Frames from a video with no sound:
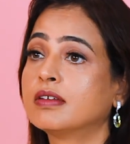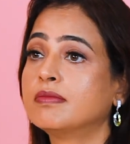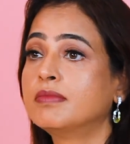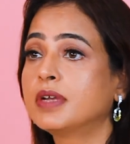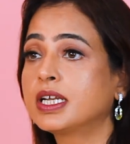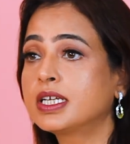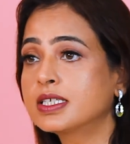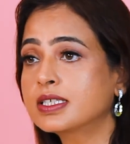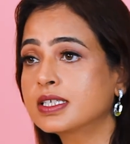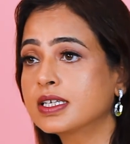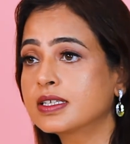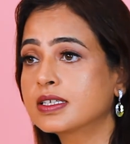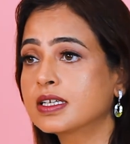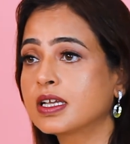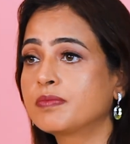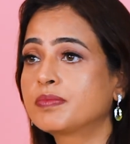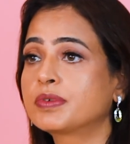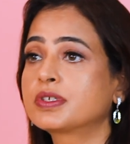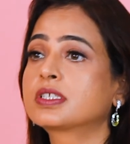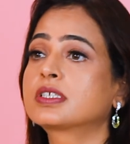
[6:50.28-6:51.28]
medicines
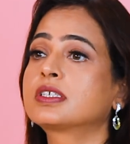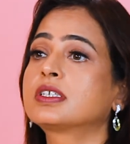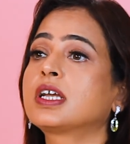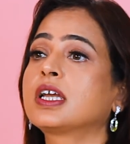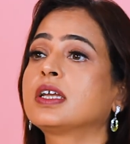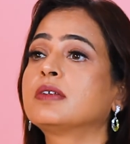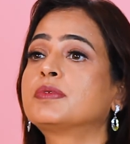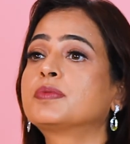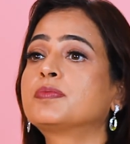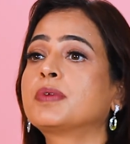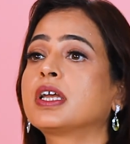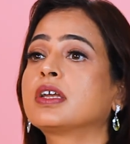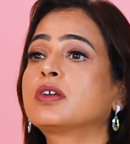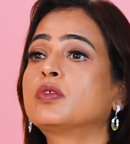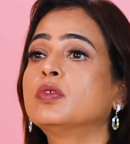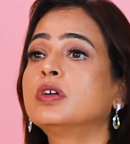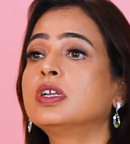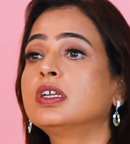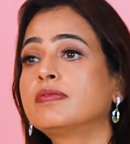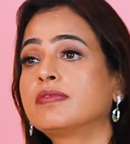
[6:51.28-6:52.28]
are prescribed by
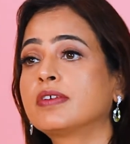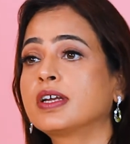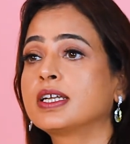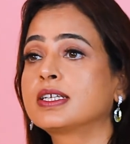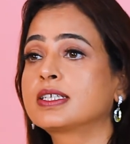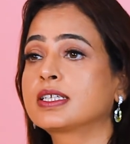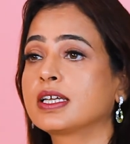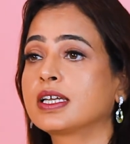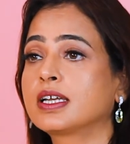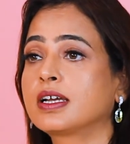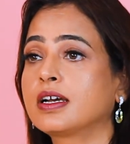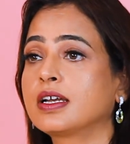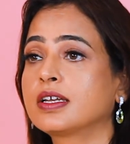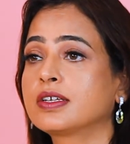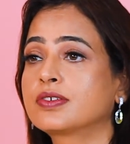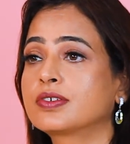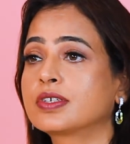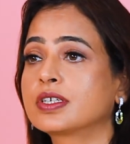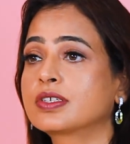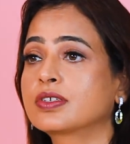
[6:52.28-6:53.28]
qualified
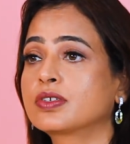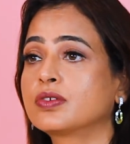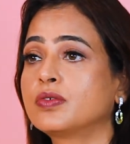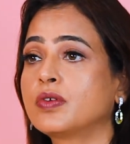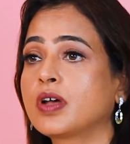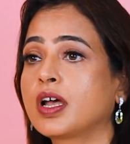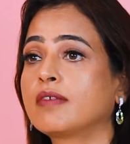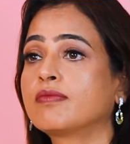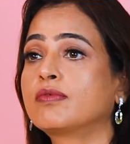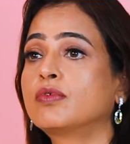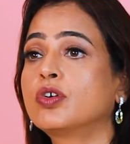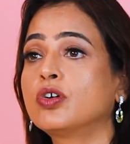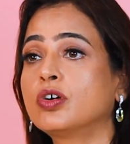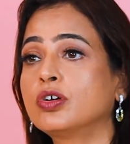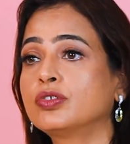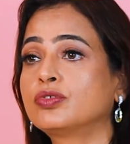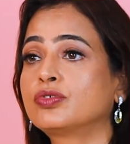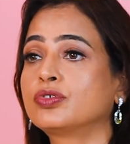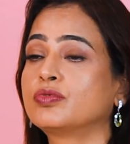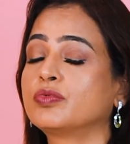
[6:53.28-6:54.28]
psychiatrists who have
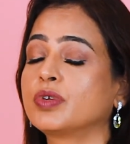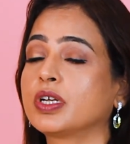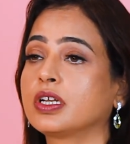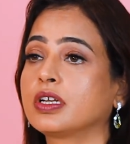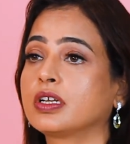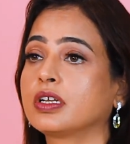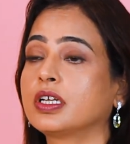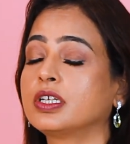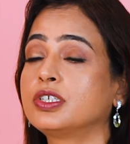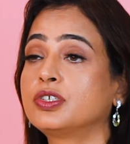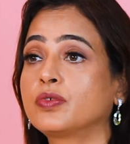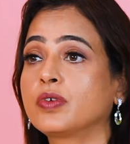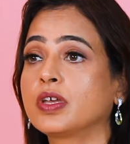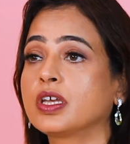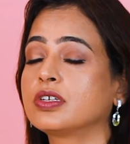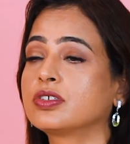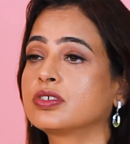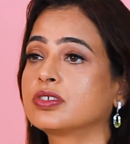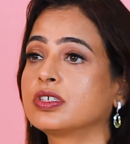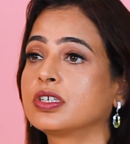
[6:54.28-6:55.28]
gone through
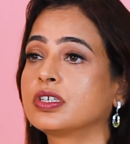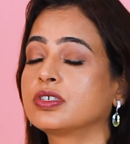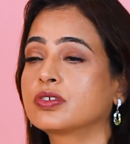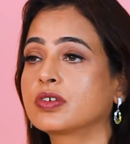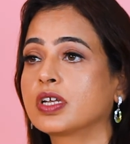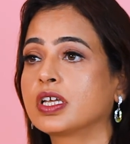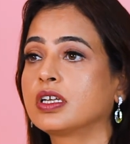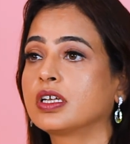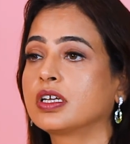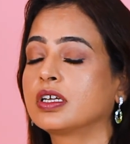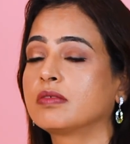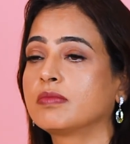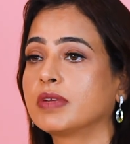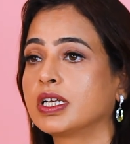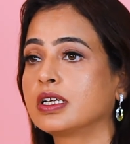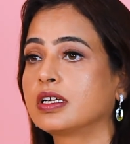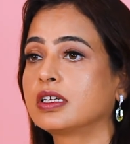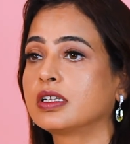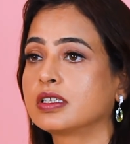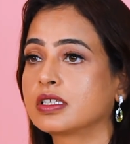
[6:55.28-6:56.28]
education and training in
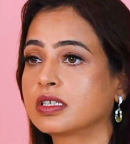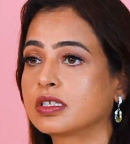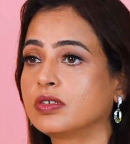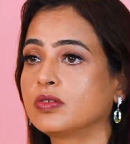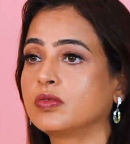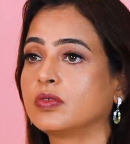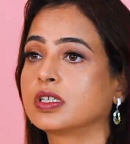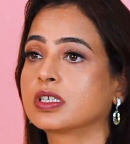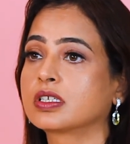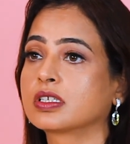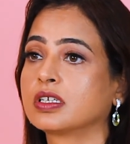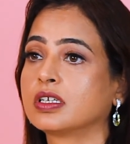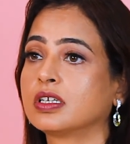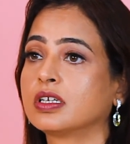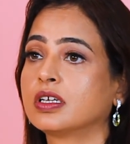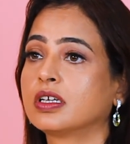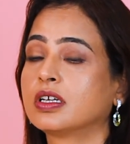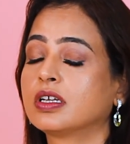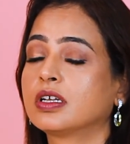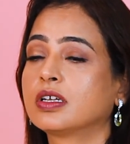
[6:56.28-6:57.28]
medical schools.
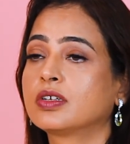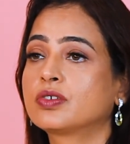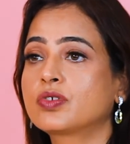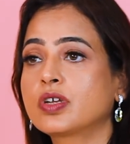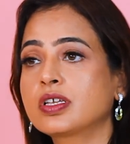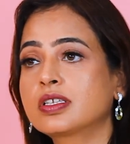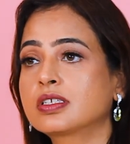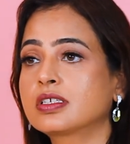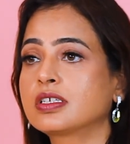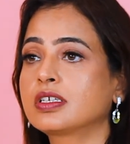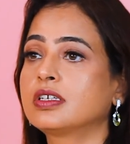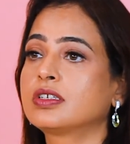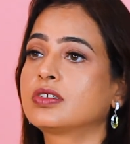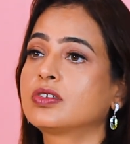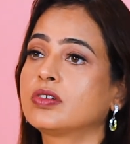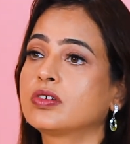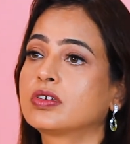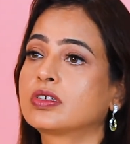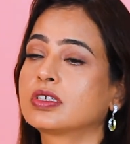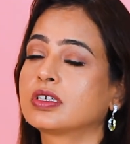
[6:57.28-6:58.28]
Trusting a
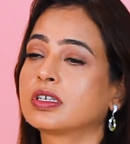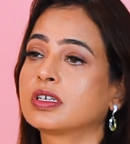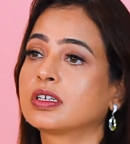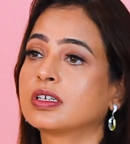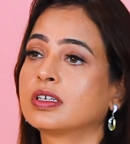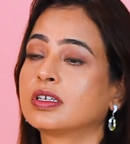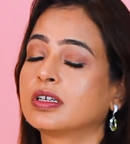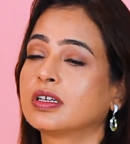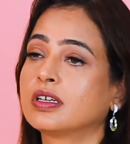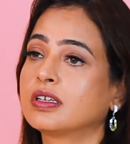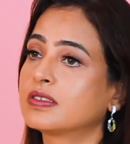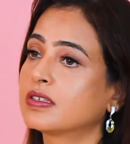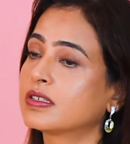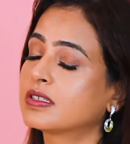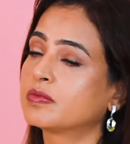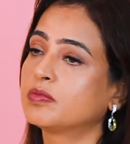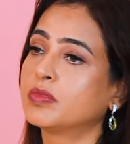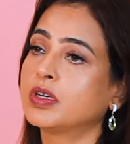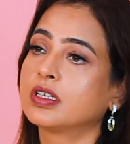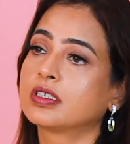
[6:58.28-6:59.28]
doctor is a
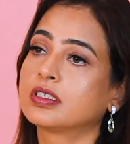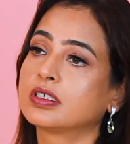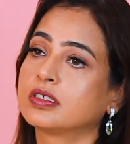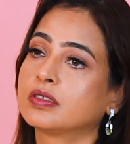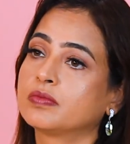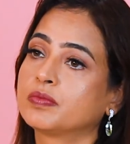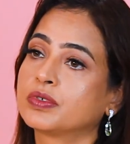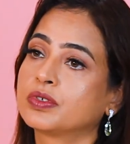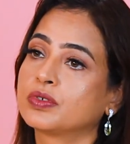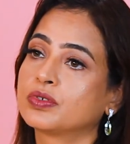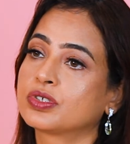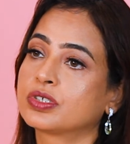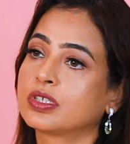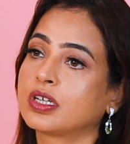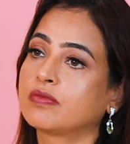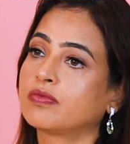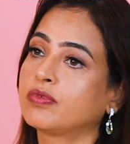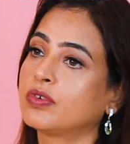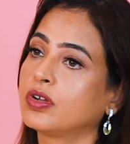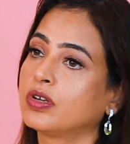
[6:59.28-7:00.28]
smarter approach
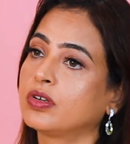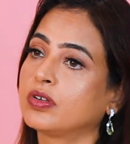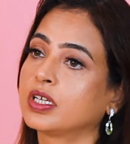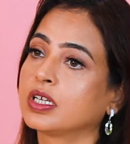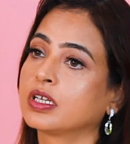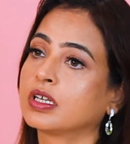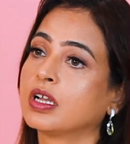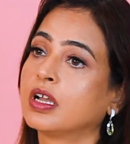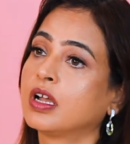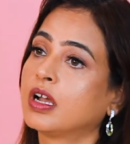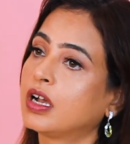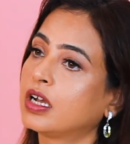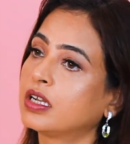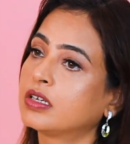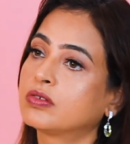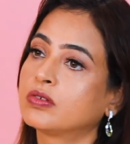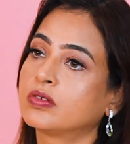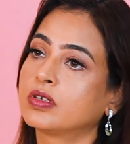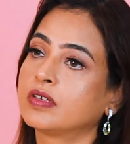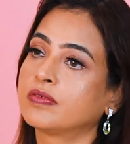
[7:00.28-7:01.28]
than following
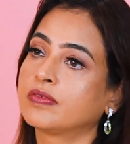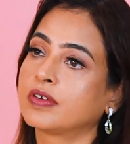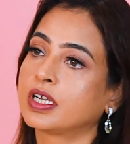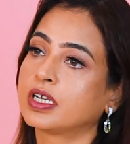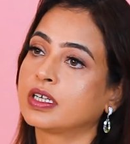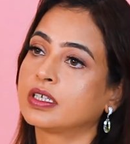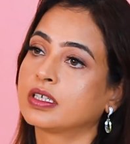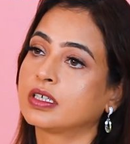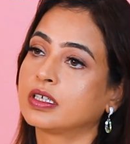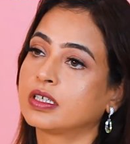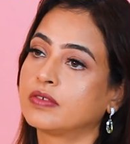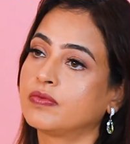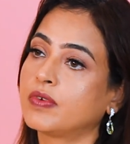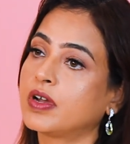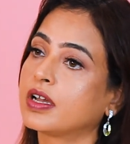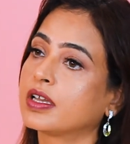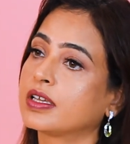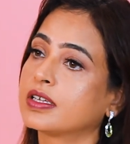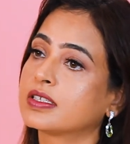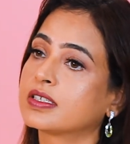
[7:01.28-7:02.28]
unqualified
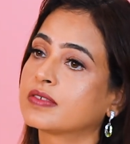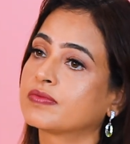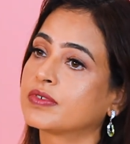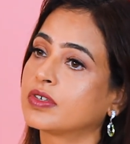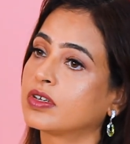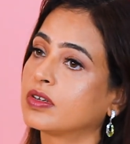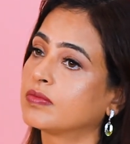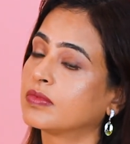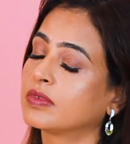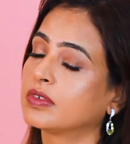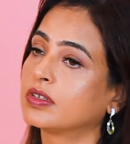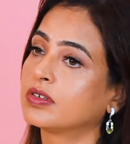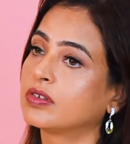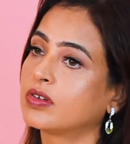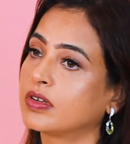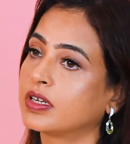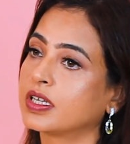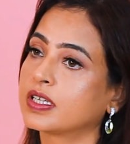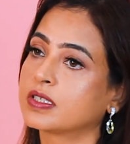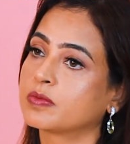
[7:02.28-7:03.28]
advice from
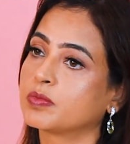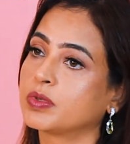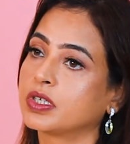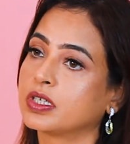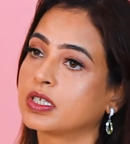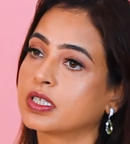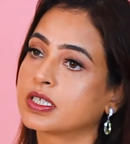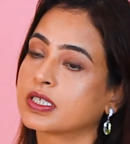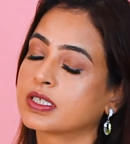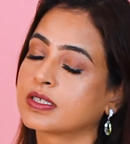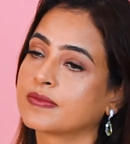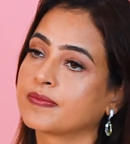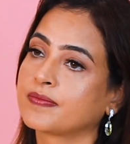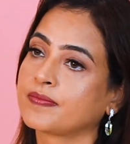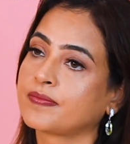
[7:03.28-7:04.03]
non-experts.